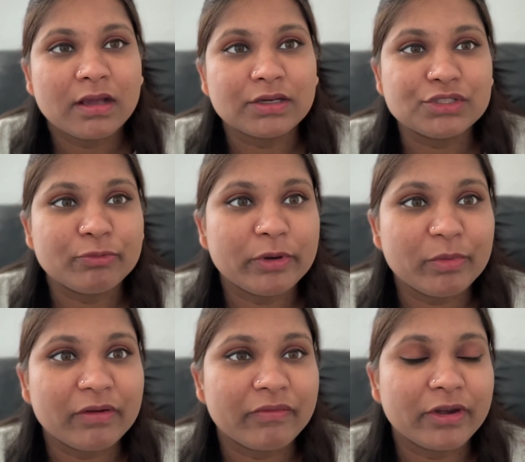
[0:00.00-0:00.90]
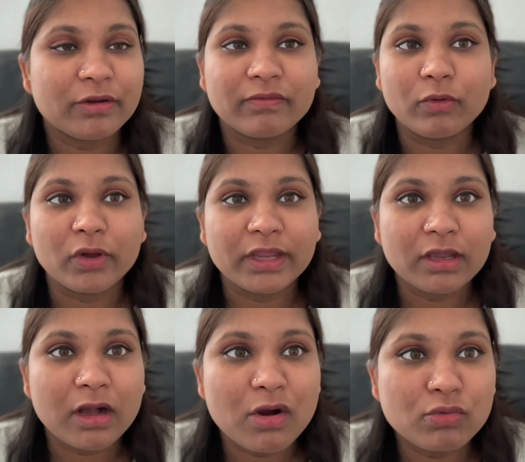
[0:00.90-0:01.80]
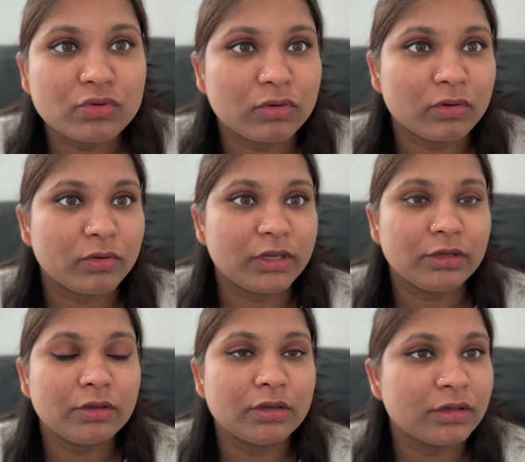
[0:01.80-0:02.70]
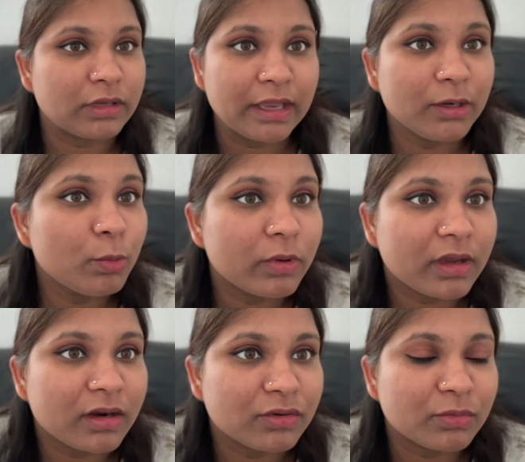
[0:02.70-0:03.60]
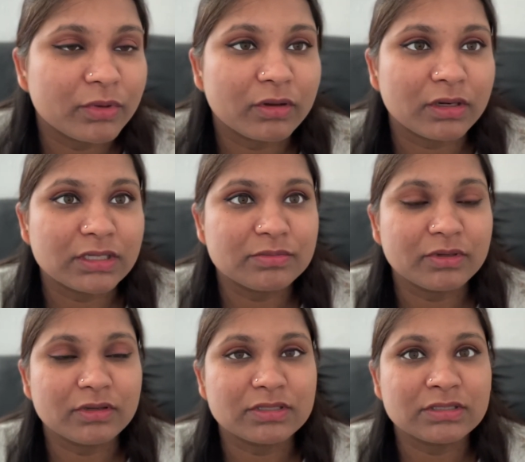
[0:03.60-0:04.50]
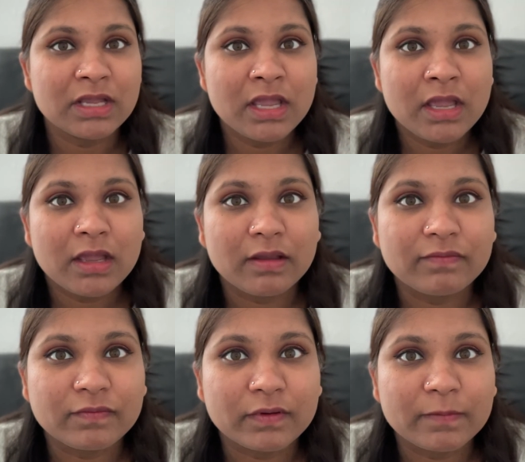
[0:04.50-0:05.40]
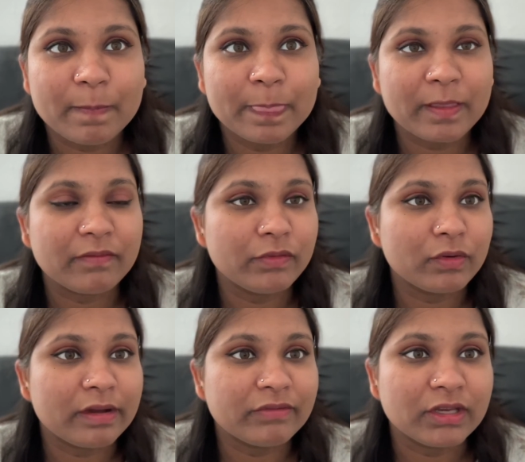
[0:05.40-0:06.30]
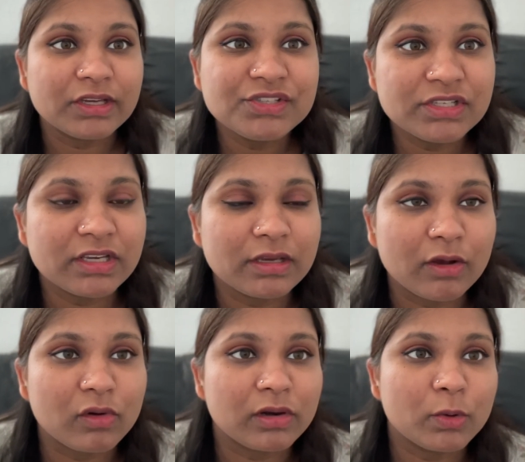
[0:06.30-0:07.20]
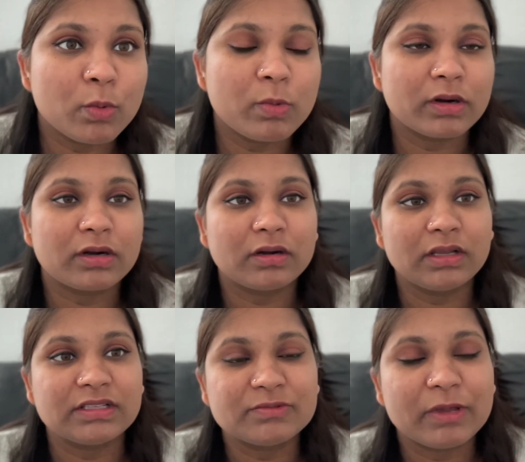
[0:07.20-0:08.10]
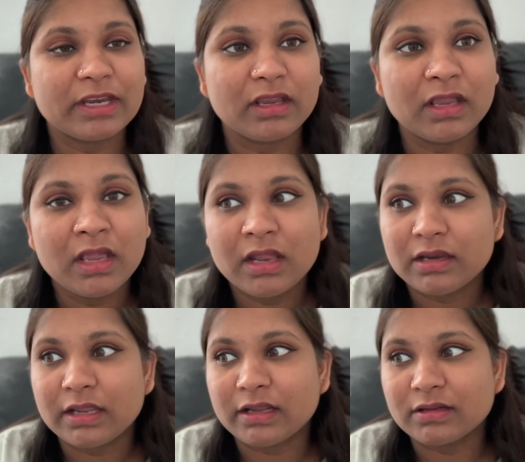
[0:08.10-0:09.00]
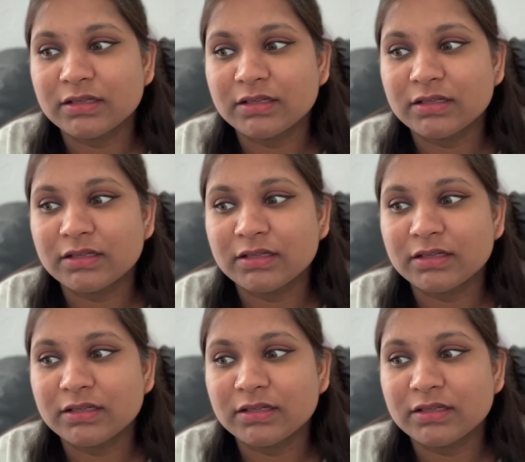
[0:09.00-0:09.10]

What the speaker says: she would be afraid of going out or going anywhere, to be honest. Because if you're having itching all over, it's very like,